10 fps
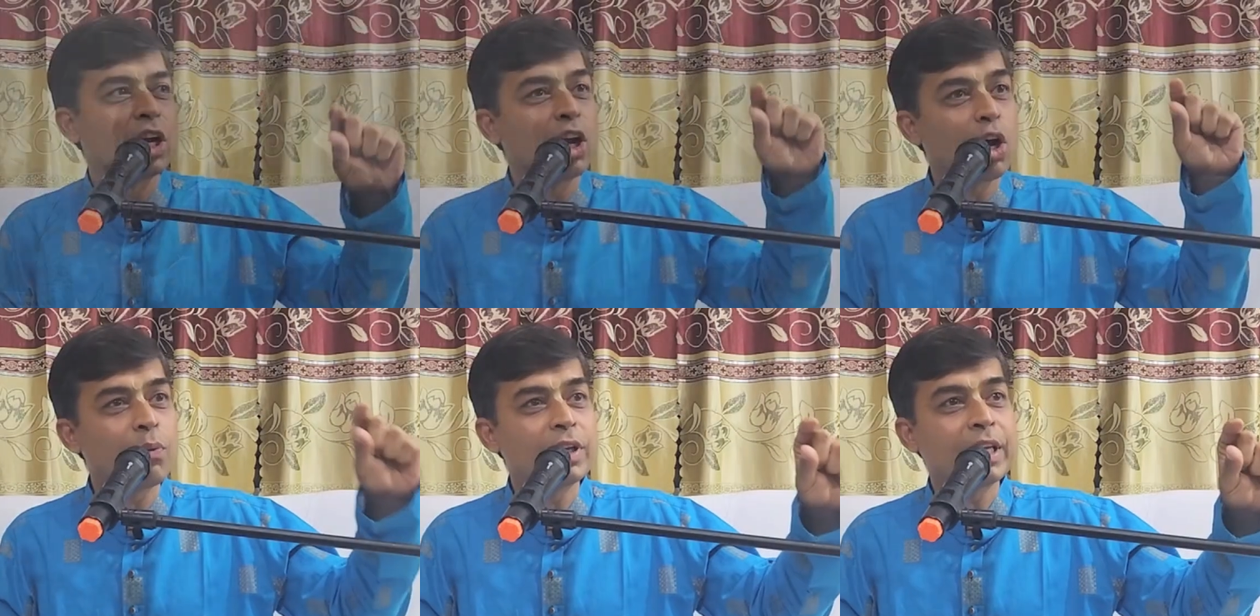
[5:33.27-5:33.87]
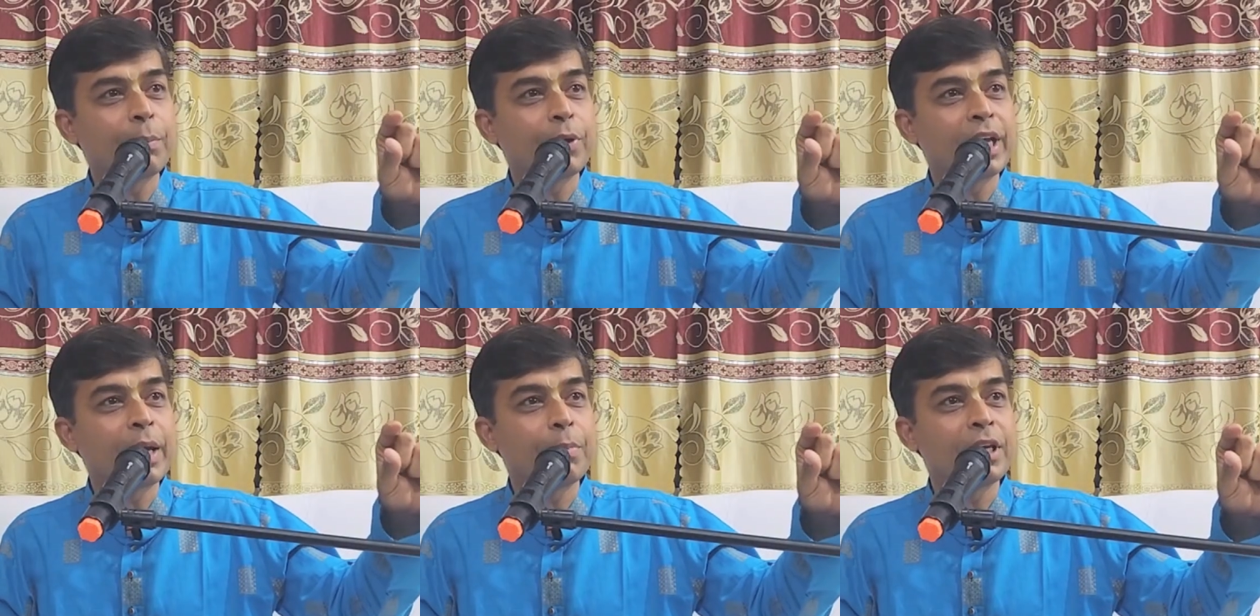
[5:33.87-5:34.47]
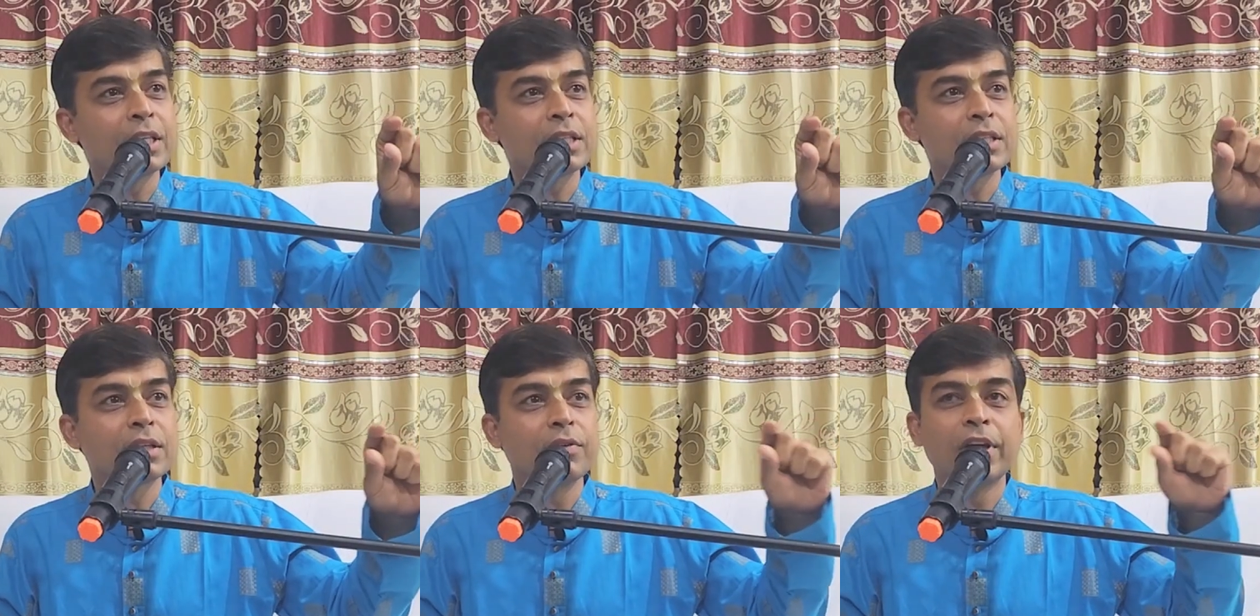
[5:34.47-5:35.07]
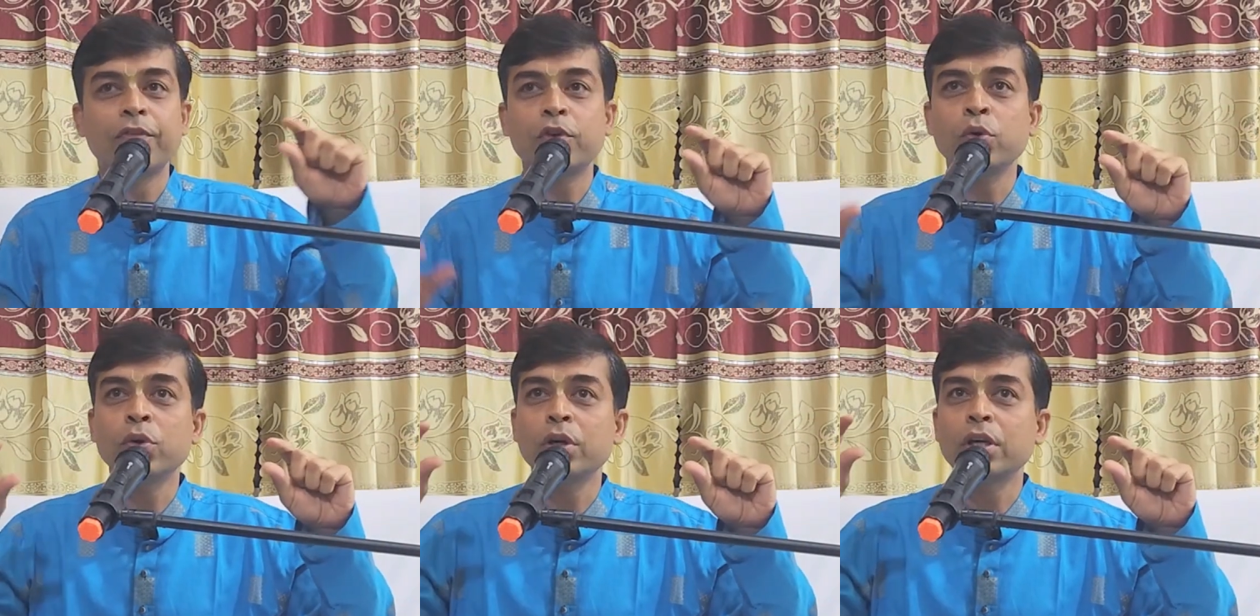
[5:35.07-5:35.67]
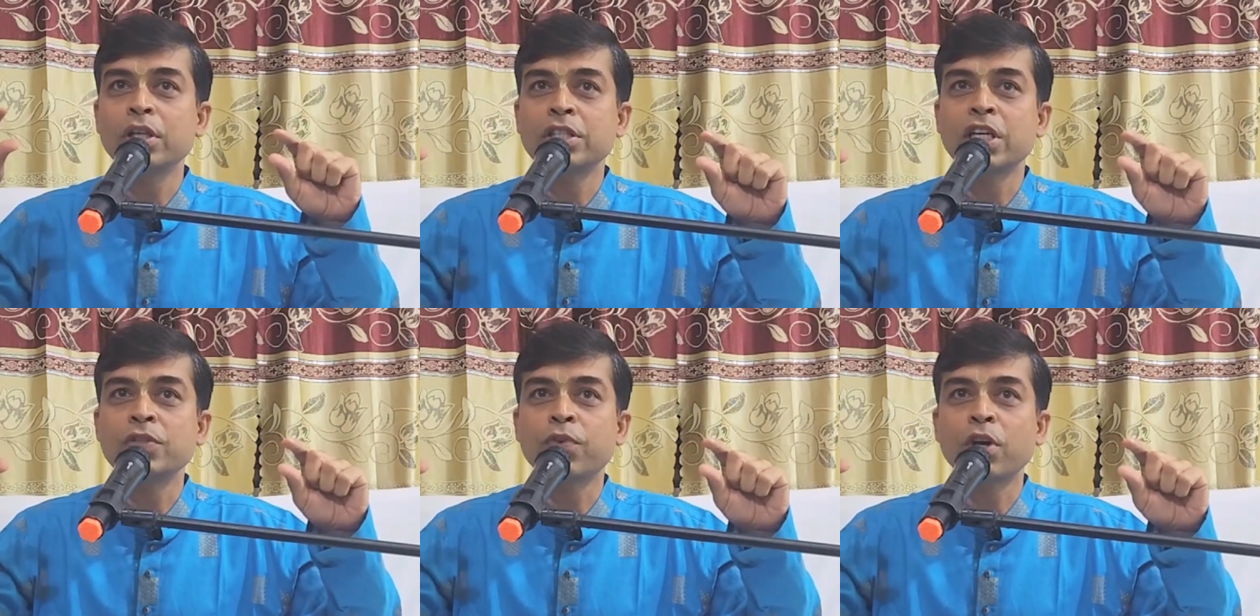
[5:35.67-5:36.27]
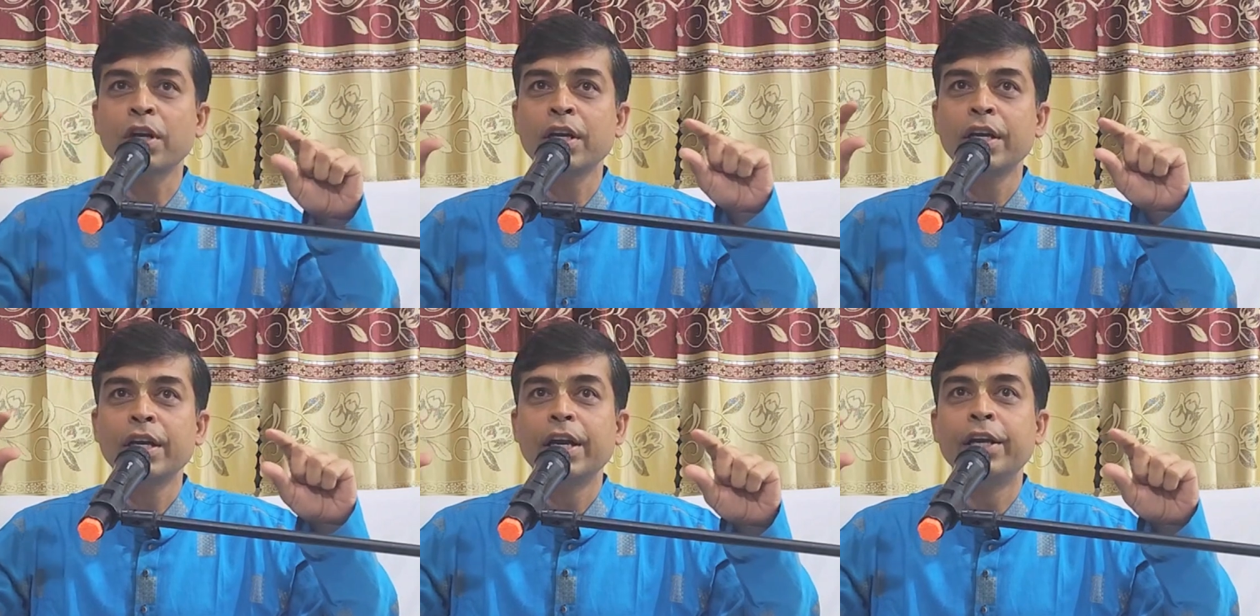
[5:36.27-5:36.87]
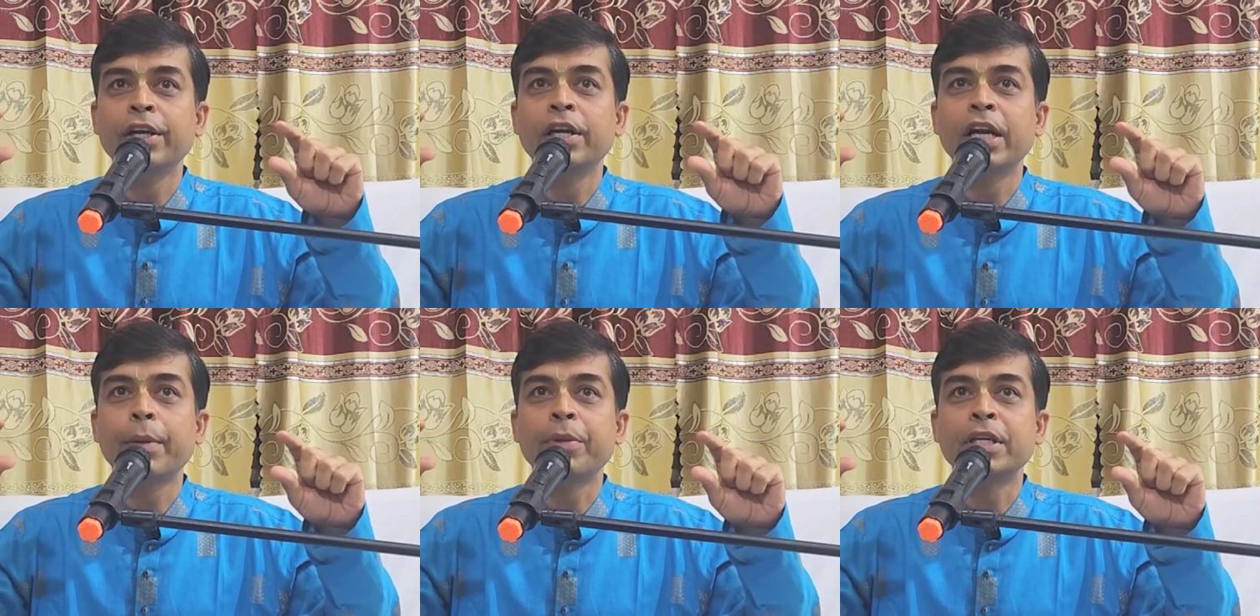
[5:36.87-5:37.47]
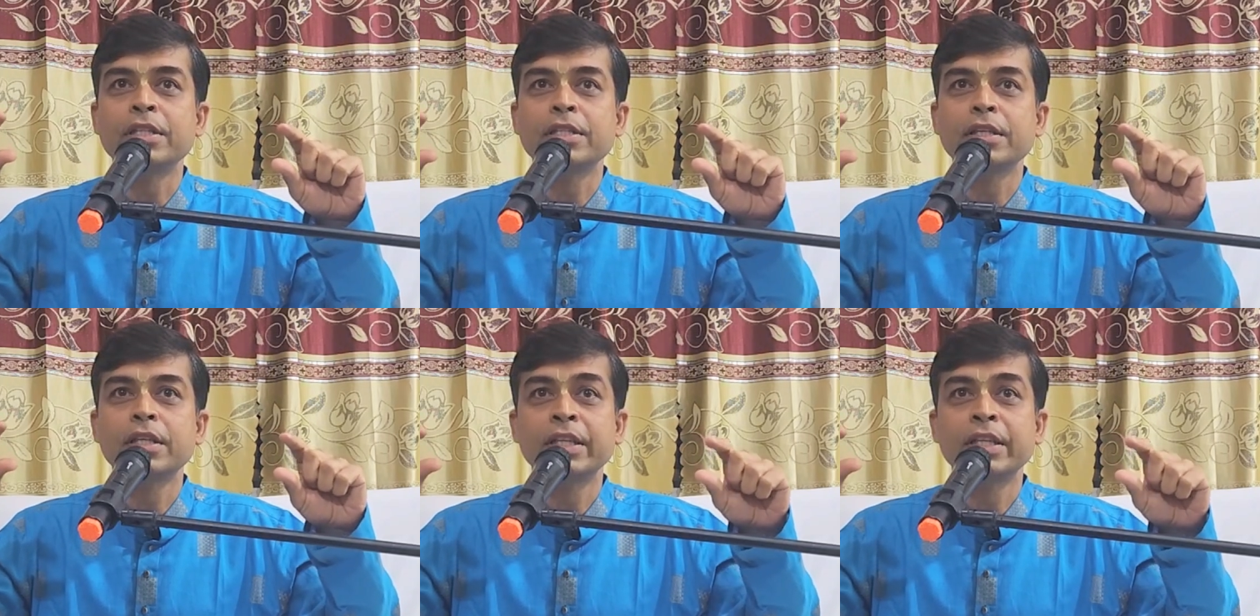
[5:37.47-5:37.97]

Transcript: along with temporary happiness, we have to search for eternal happiness.